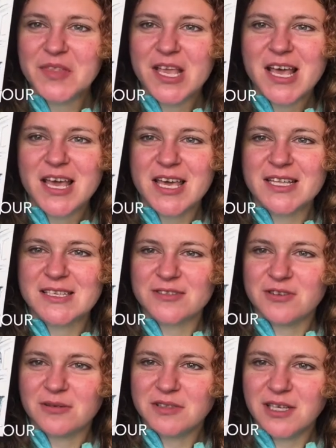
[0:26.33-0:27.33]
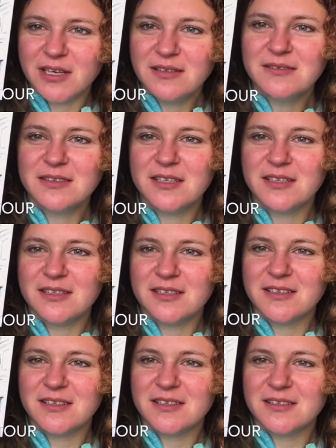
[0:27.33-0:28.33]
It's a trombe
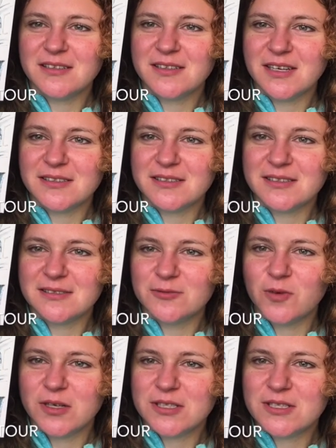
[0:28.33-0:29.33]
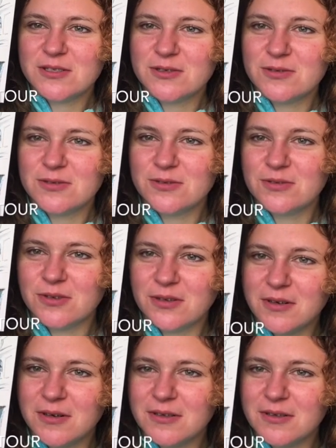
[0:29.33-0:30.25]
that wants to